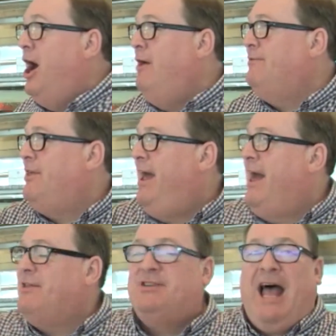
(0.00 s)
over
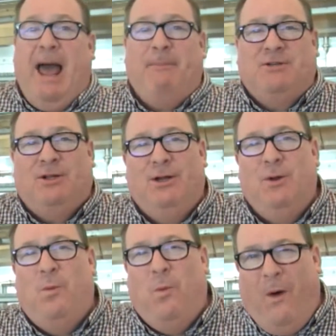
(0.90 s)
there, there's absolutely
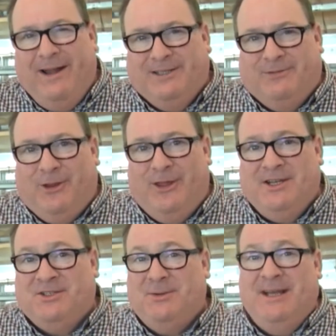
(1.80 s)
wonderful
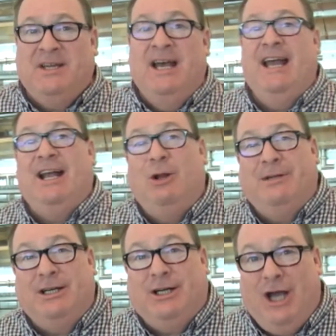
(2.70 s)
things to eat,
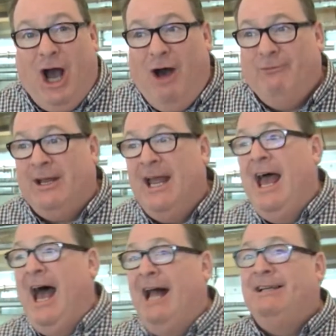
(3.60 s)
including a carvery.
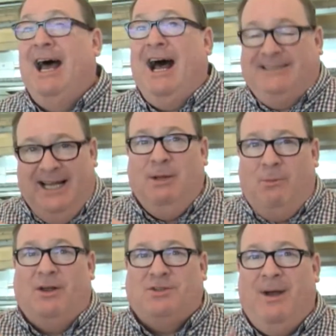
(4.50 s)
And I'll tell you
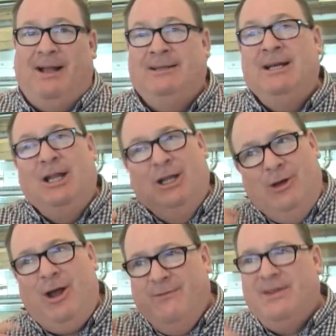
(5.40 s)
what as well,
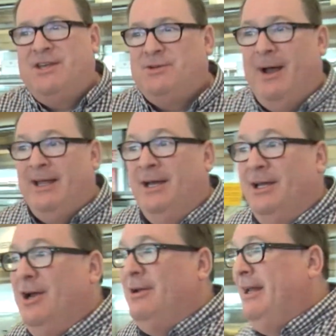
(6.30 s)
look over this way,
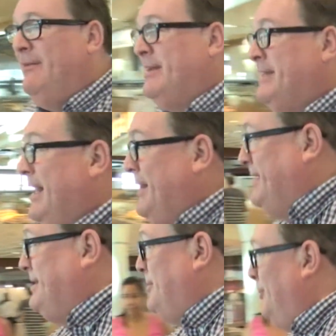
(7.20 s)
you're going to love it.
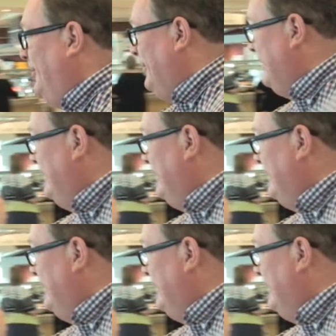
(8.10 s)
This is all